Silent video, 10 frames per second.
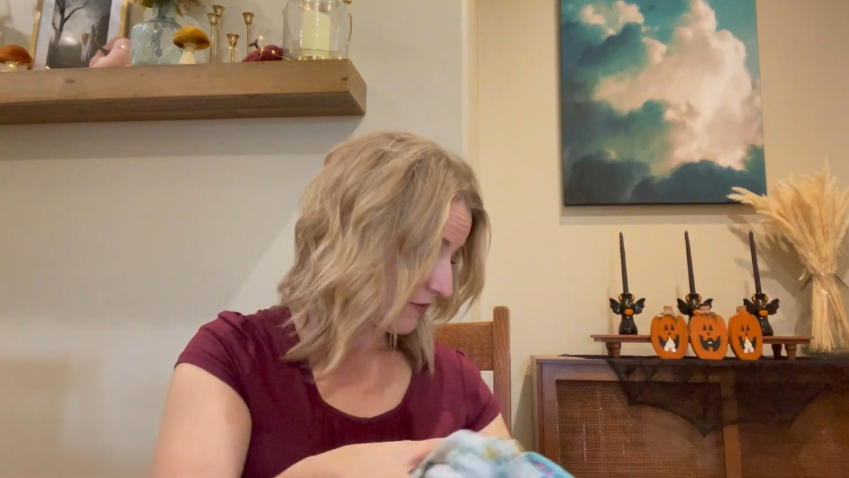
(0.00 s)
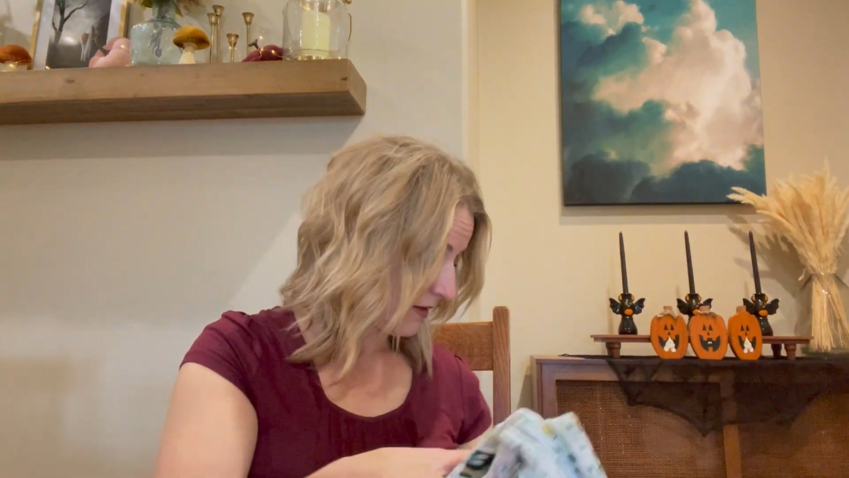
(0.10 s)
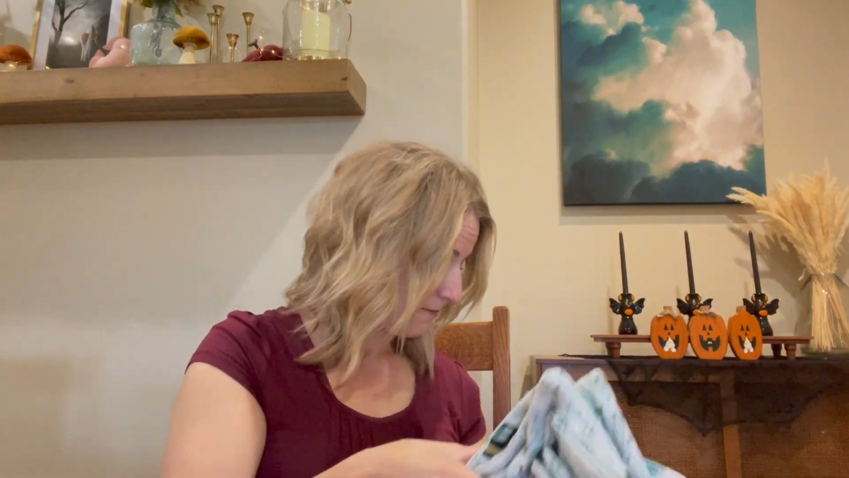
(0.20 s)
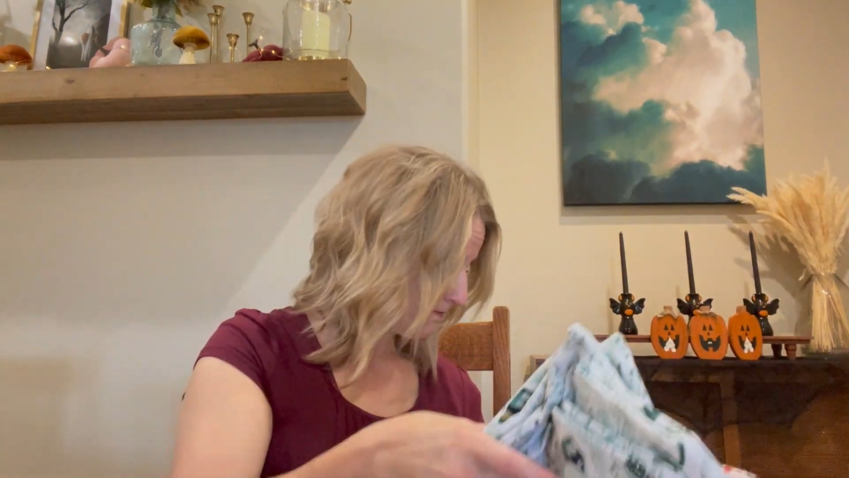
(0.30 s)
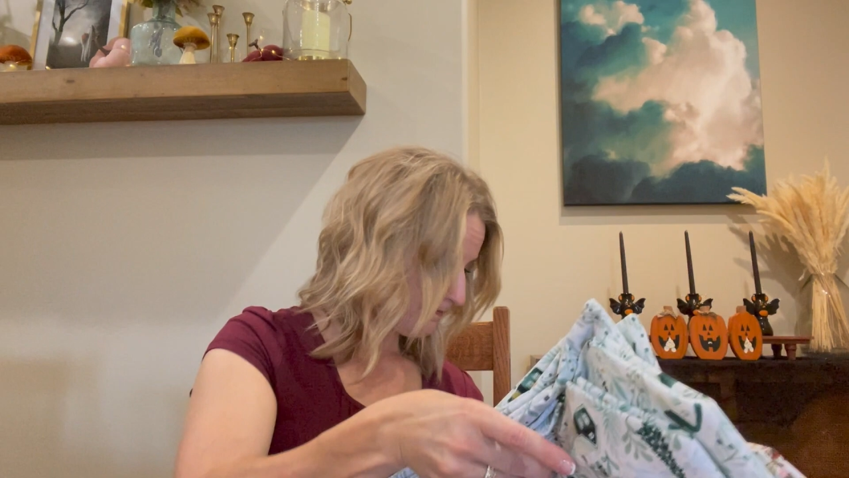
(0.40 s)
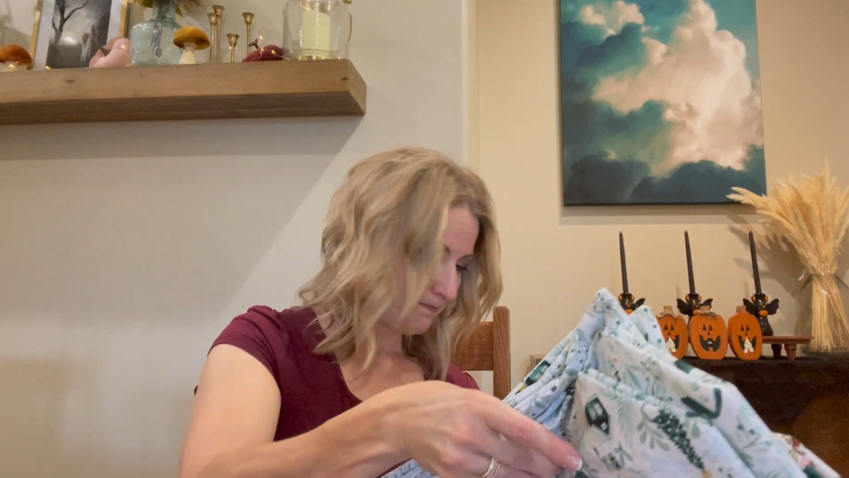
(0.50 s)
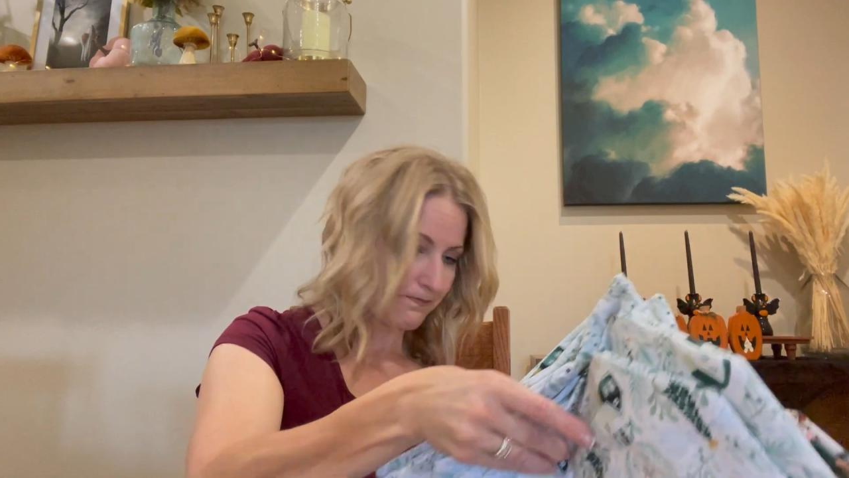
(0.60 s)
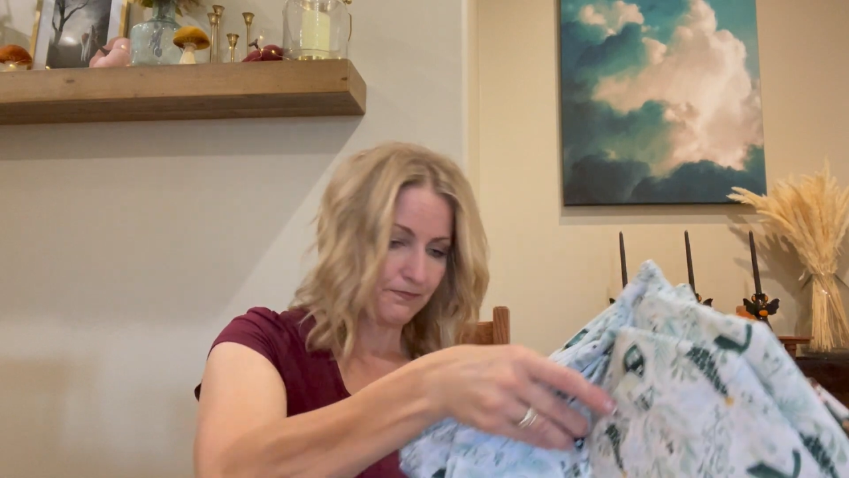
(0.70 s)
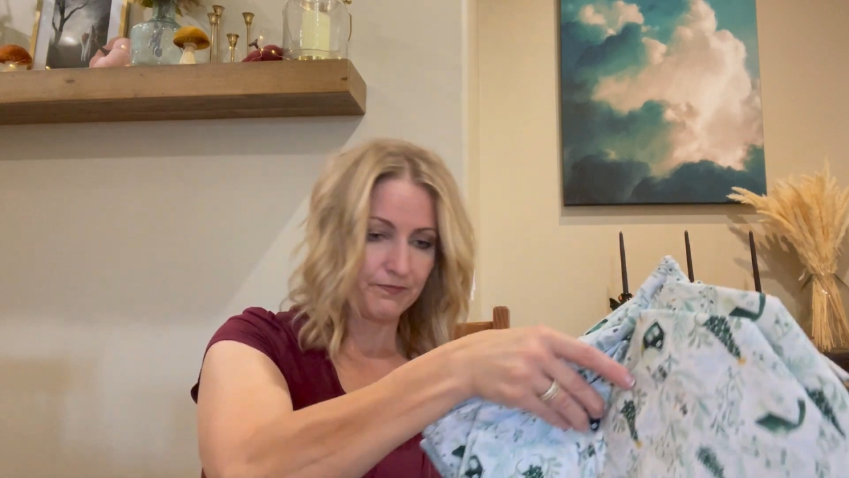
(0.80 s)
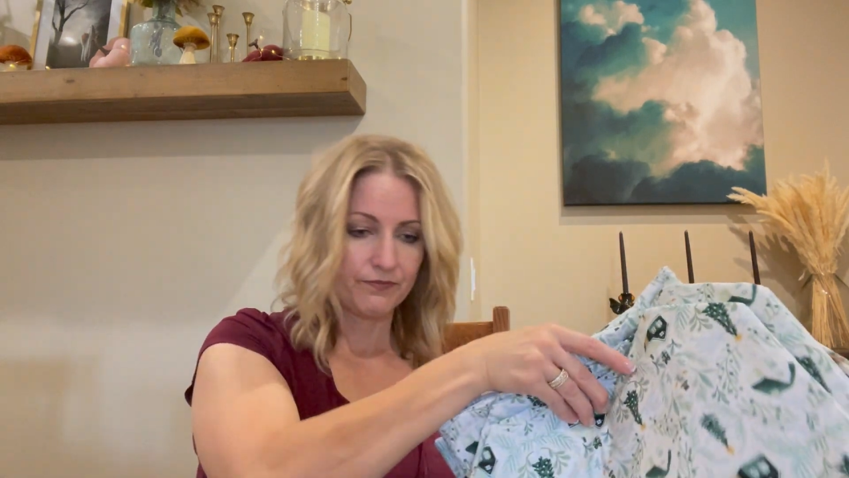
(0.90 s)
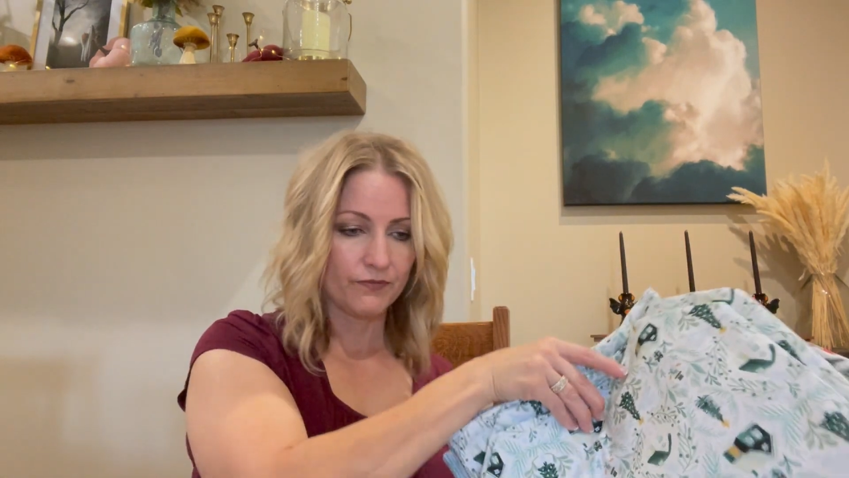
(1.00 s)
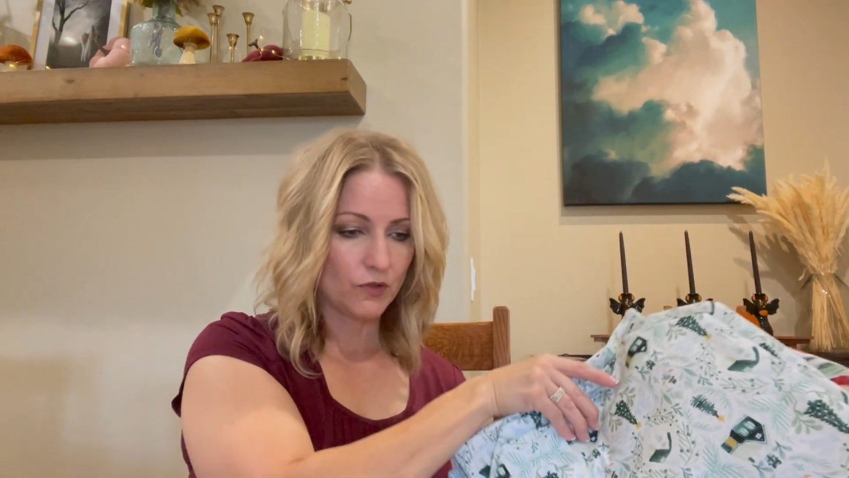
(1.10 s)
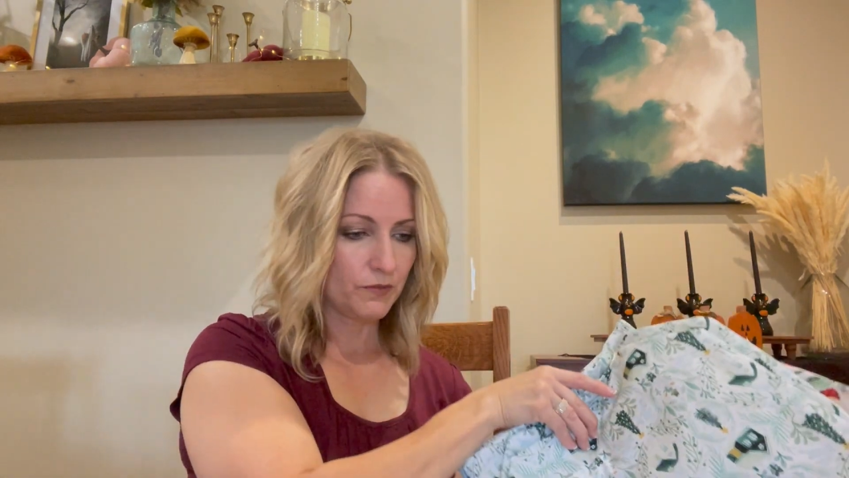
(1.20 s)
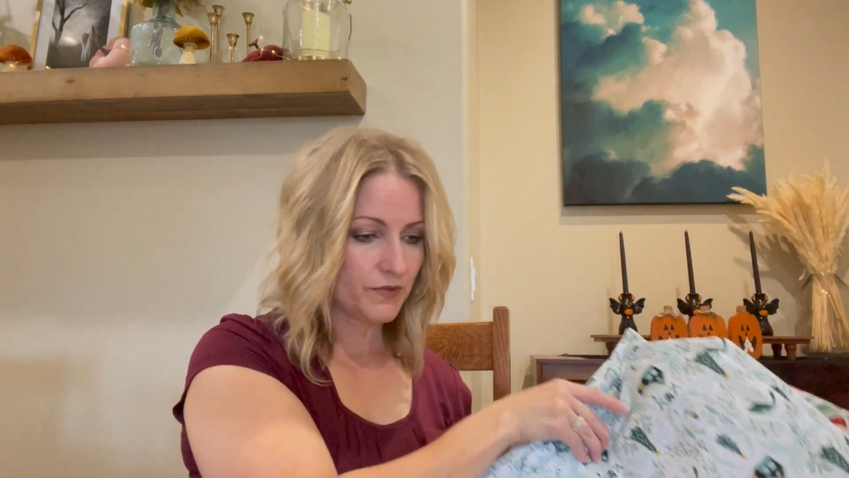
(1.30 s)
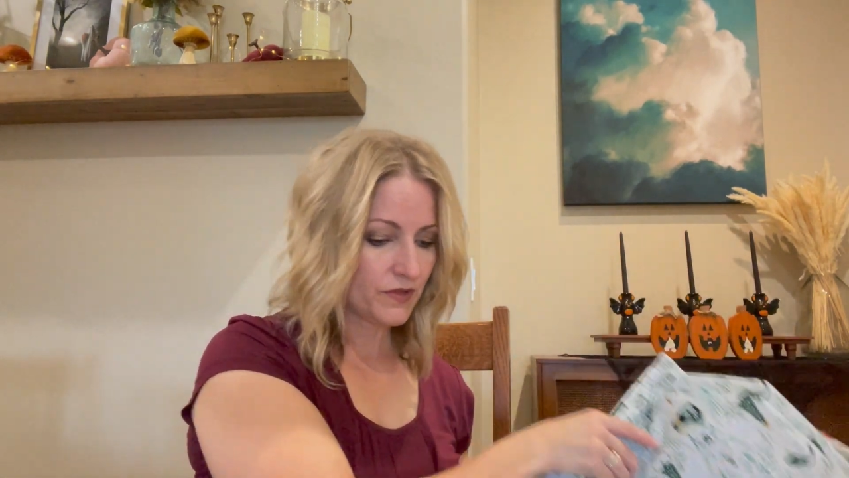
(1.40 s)
them.
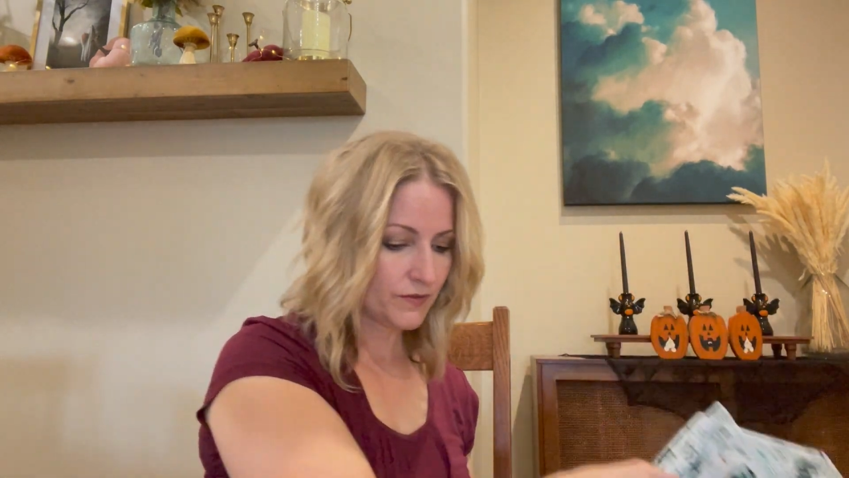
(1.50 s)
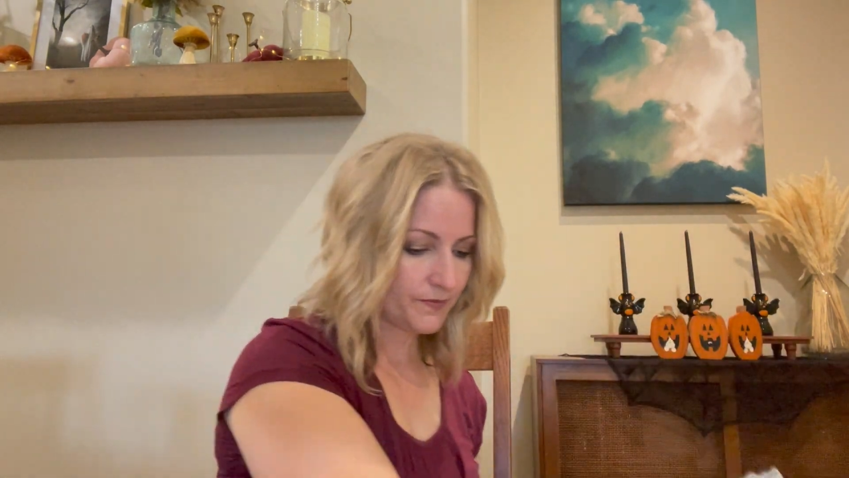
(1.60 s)
Oops.